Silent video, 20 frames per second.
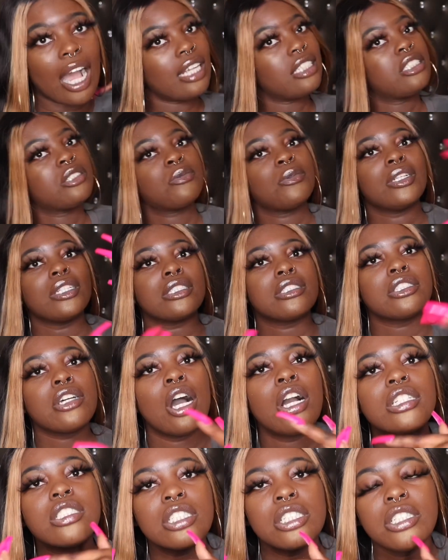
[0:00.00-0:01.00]
just want to
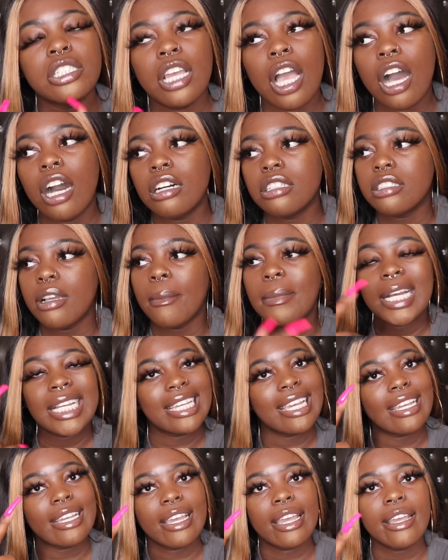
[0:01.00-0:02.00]
talk to y'all. Y'all my
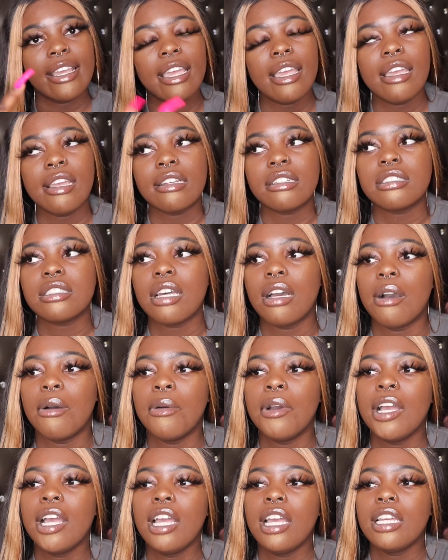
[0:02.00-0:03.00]
gang, gang, gang. So,
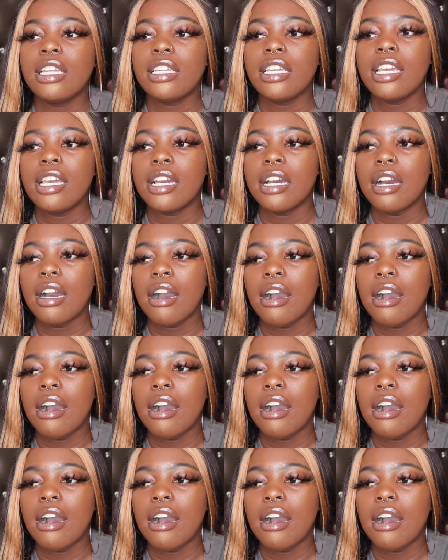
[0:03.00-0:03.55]
yeah.